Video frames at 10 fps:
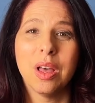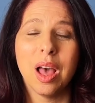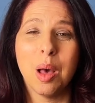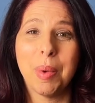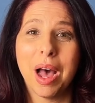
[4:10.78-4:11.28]

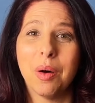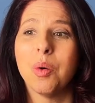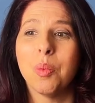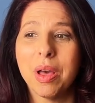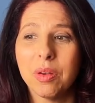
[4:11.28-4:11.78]

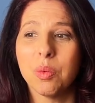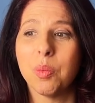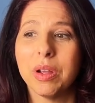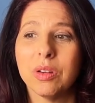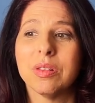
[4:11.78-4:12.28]
about whether
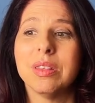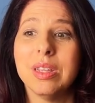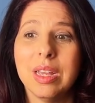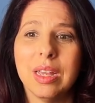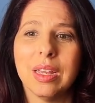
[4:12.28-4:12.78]
what you're
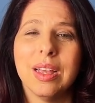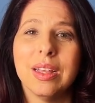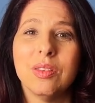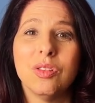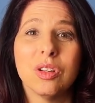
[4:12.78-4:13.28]
seeing
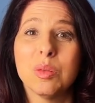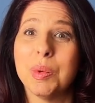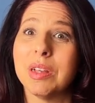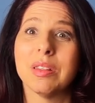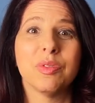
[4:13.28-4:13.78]
is just
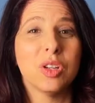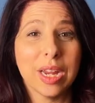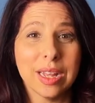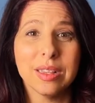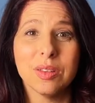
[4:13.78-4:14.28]
because of
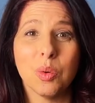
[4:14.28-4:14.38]
chance